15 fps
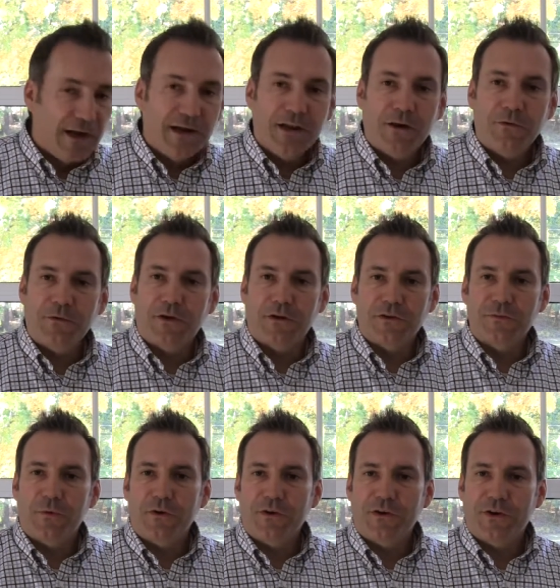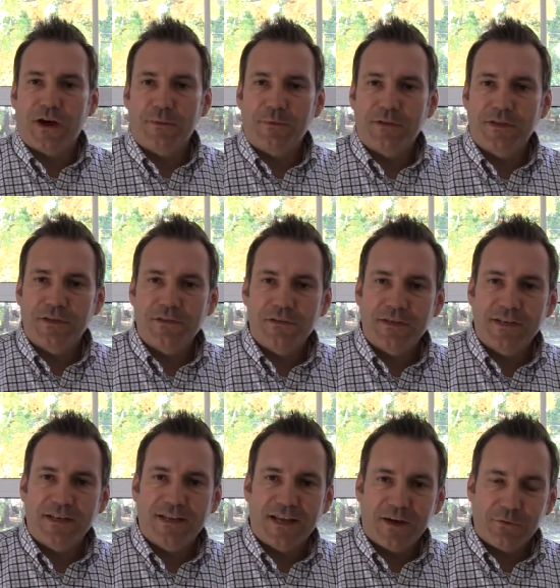you know, go smoke your
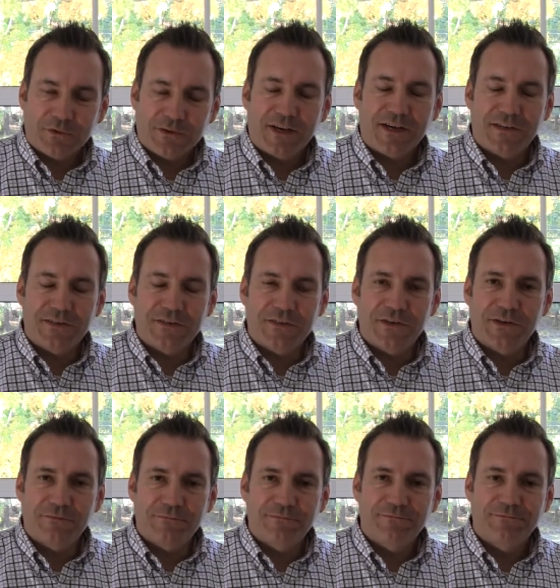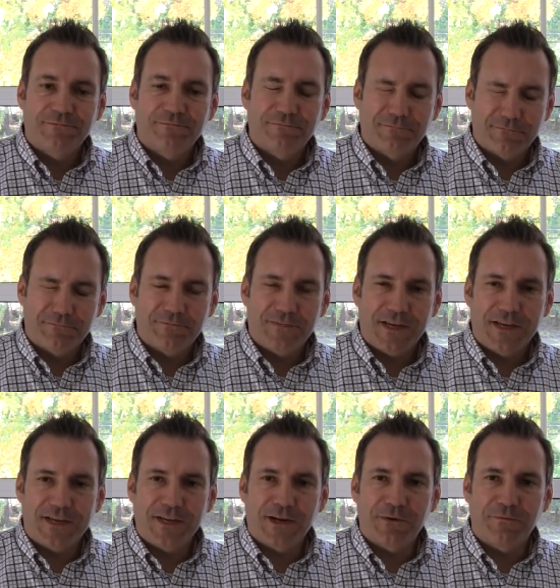competition, and we'll talk to you soon.
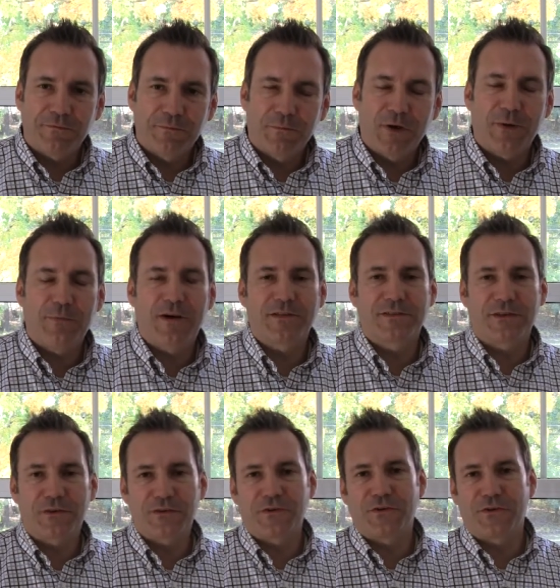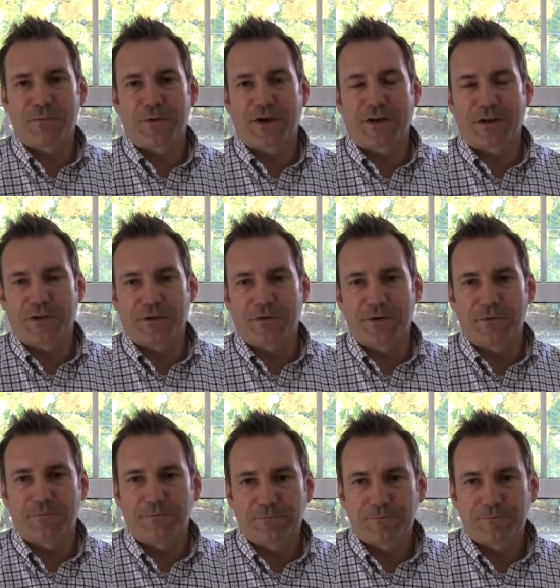Take care. Bob Monsell, the Security Marketing Guru.